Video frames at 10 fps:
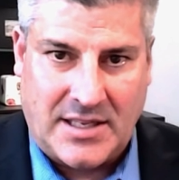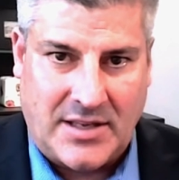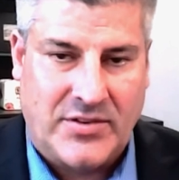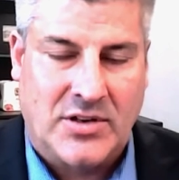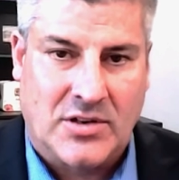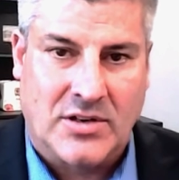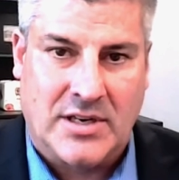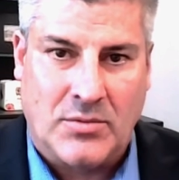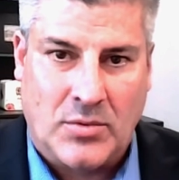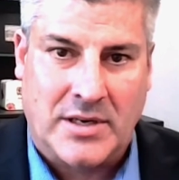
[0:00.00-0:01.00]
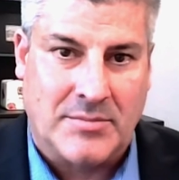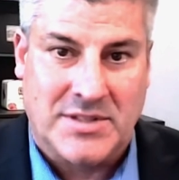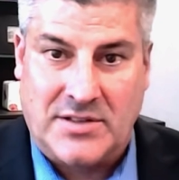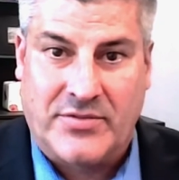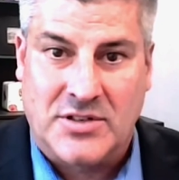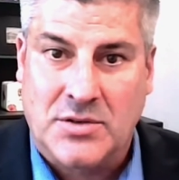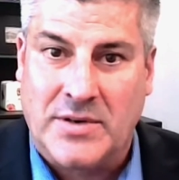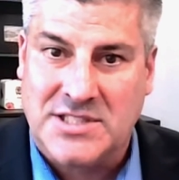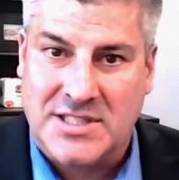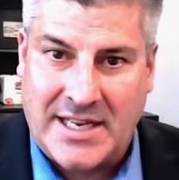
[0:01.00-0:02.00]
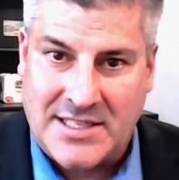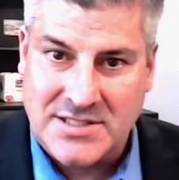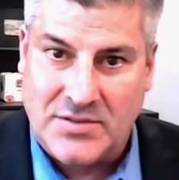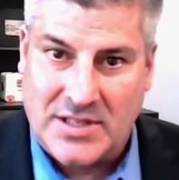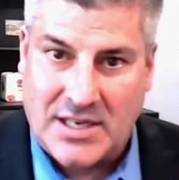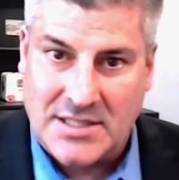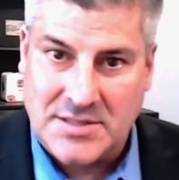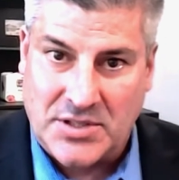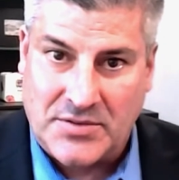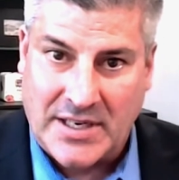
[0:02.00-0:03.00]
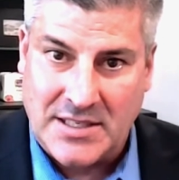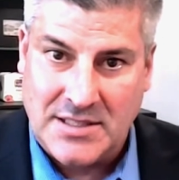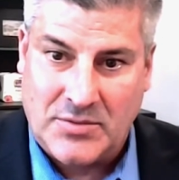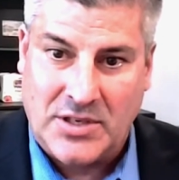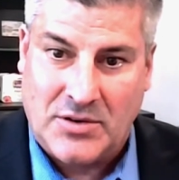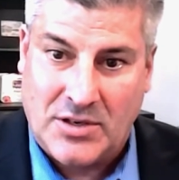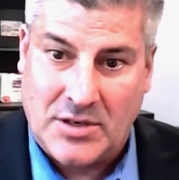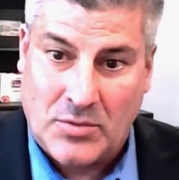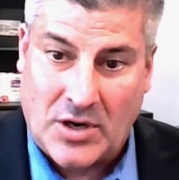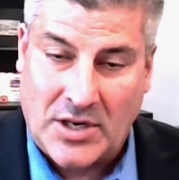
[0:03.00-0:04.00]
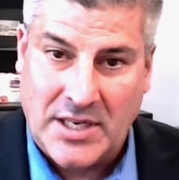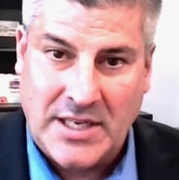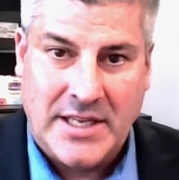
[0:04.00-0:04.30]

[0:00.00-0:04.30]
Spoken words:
if you're hurt at work, I mean, it's the first question they ask you in the hospital, right? Were you hurt at work?